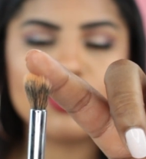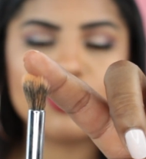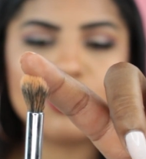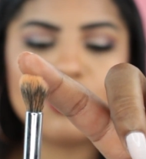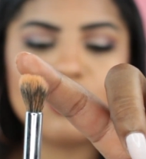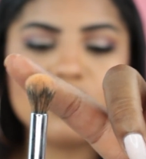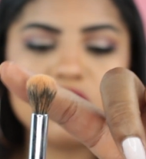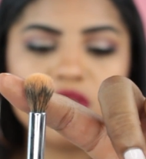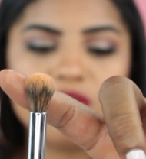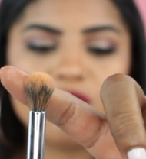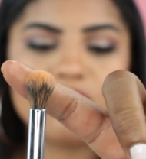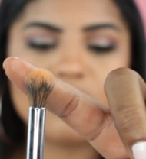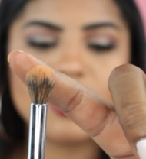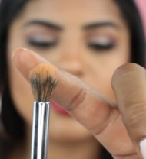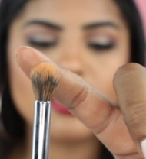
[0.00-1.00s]
2
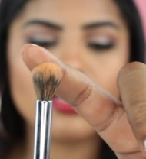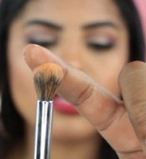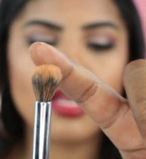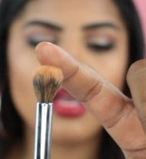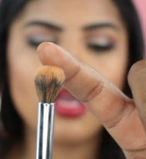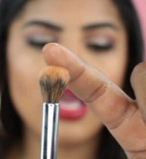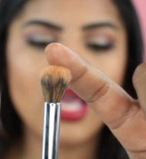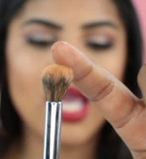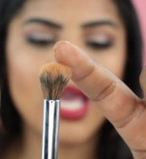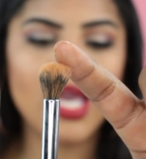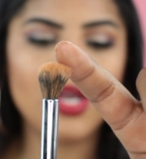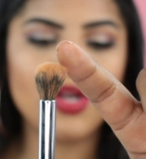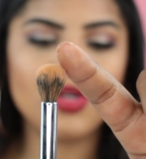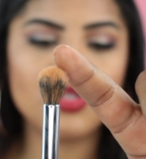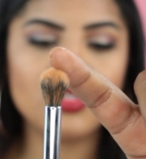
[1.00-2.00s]
different
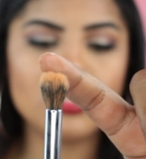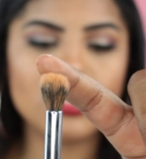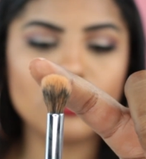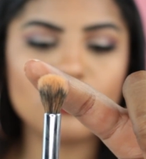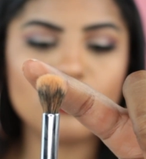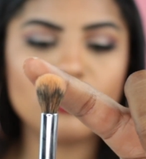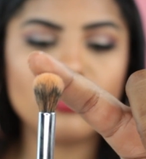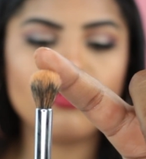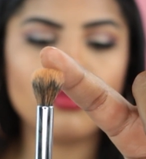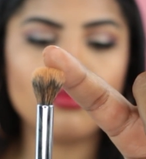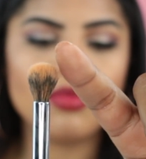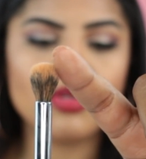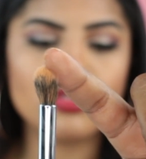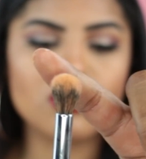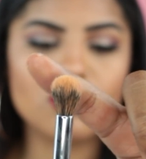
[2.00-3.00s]
hairs, like 2
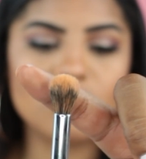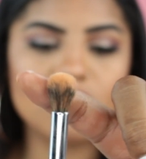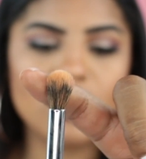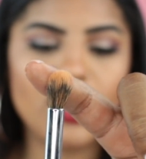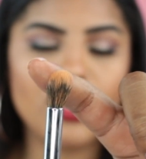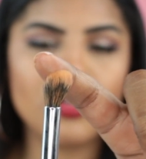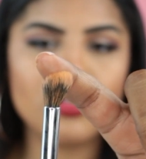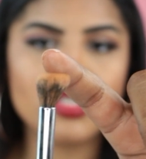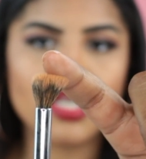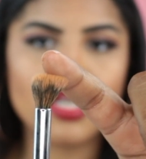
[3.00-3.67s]
different bristle hairs,